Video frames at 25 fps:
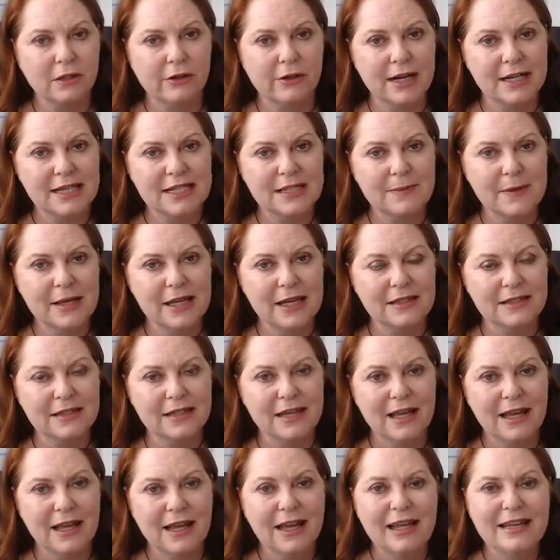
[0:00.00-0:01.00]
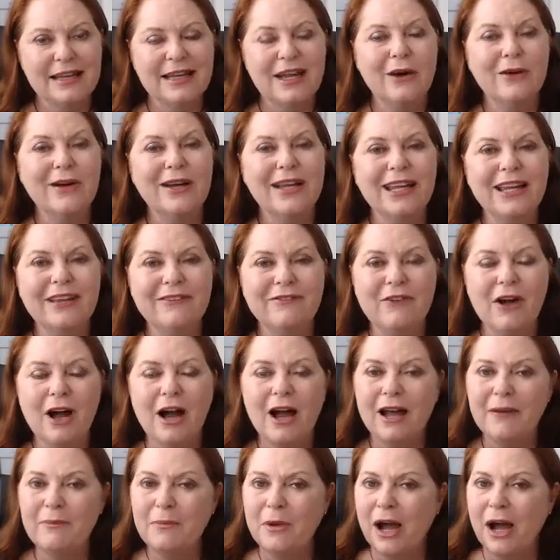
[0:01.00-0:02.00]
I spend. Now, if I
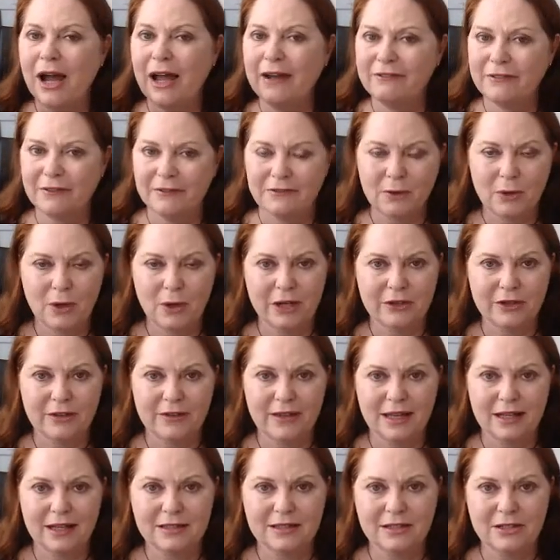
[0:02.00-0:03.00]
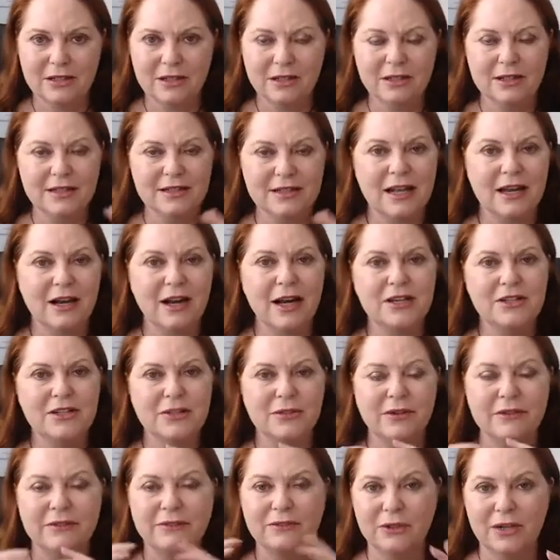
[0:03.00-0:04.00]
buy for $400,000 and I do
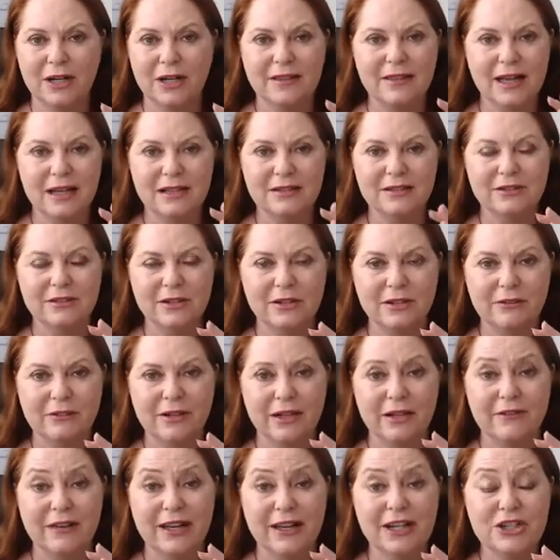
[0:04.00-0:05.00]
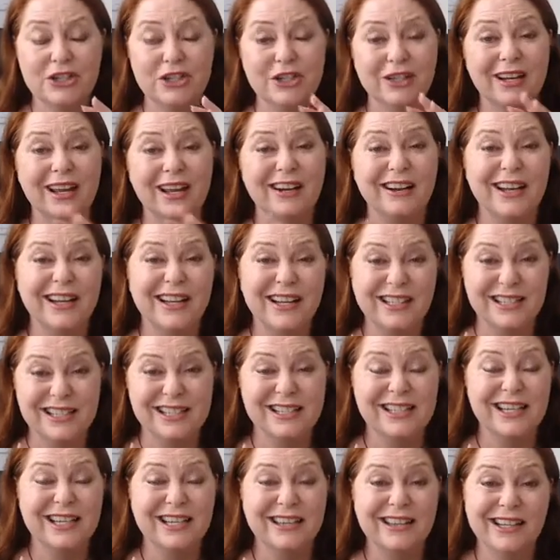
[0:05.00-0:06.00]
a $40,000 renovation and I can
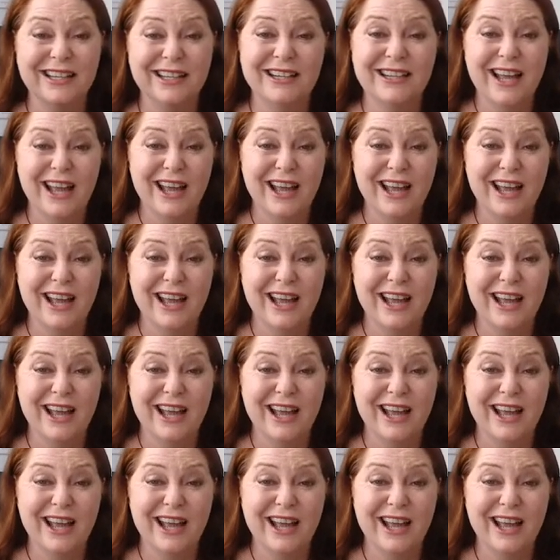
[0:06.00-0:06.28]
see that